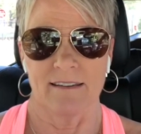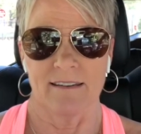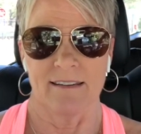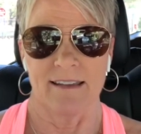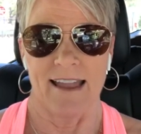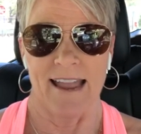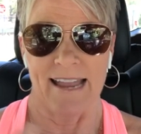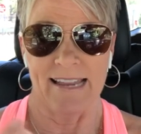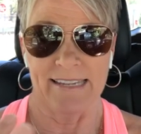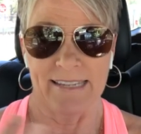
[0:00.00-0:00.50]

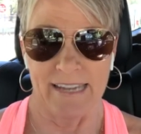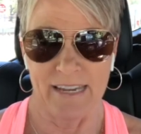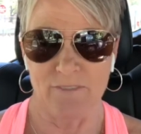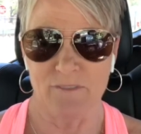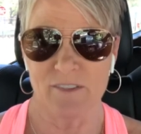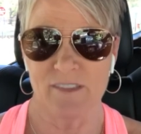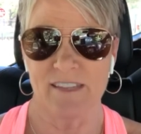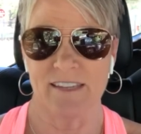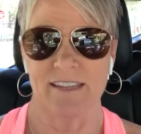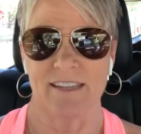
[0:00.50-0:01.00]
I gave
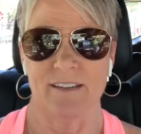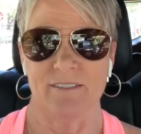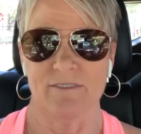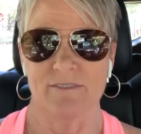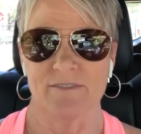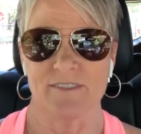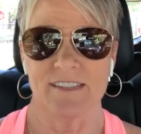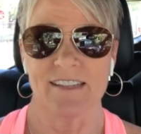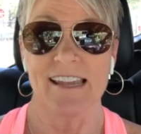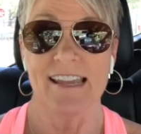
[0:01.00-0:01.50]
you the
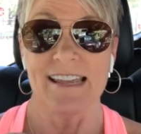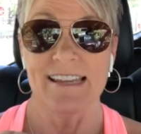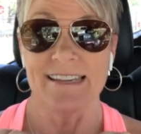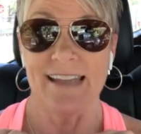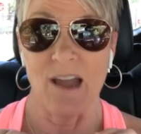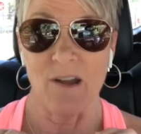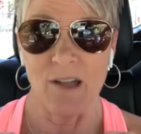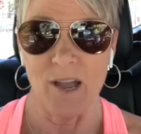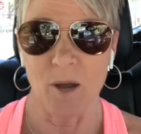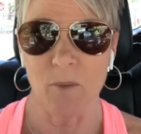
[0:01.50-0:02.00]
gift. Now
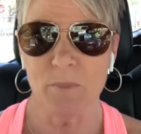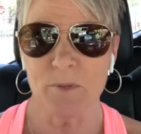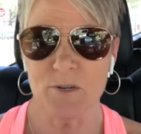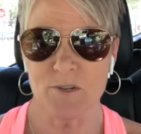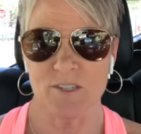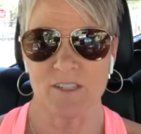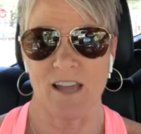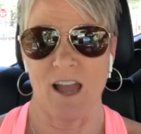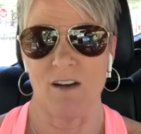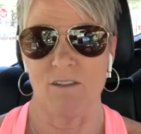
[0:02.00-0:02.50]
help
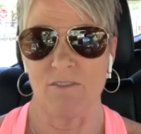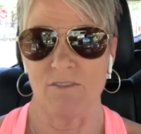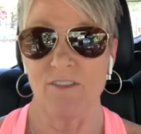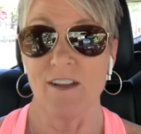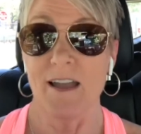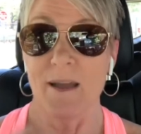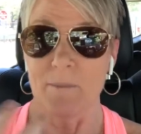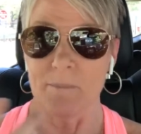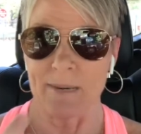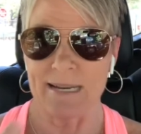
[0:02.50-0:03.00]
yourself
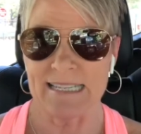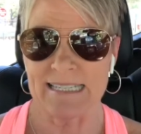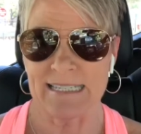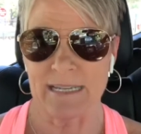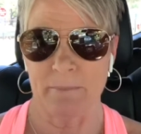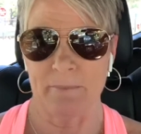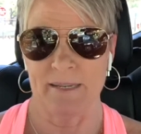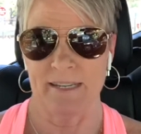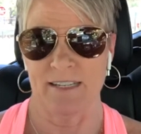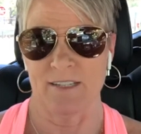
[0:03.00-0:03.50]
by
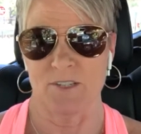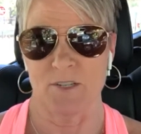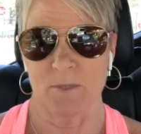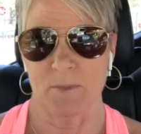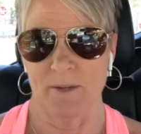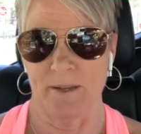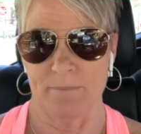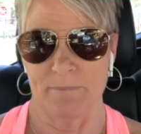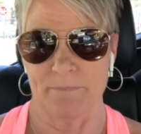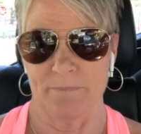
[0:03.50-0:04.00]
stepping into
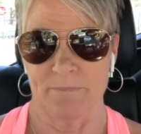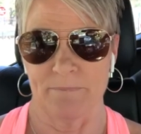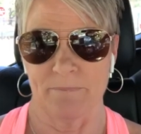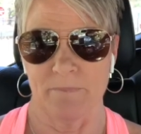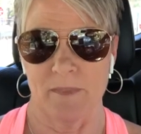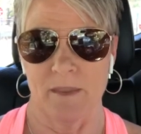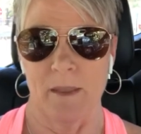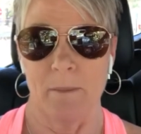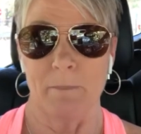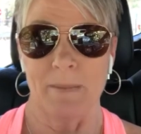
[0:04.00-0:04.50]
it,
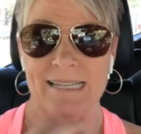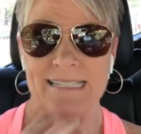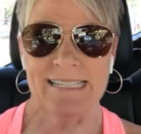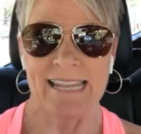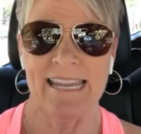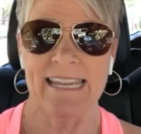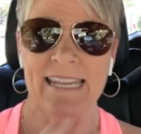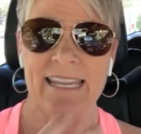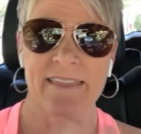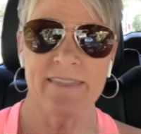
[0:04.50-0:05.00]
by
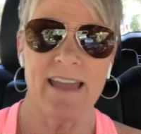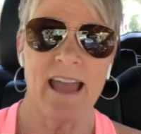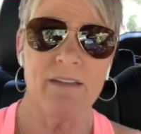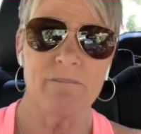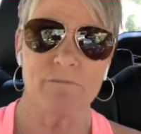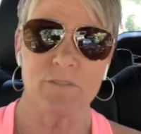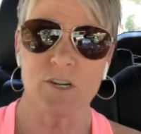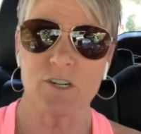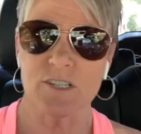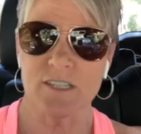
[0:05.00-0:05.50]
taking that
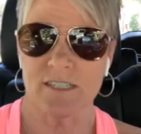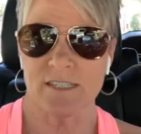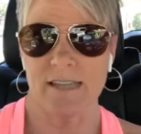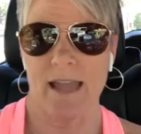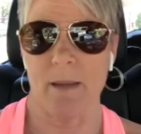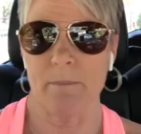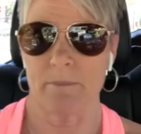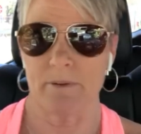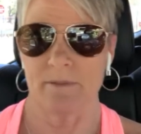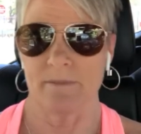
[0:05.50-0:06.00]
first
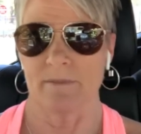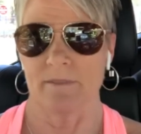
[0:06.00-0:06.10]
step.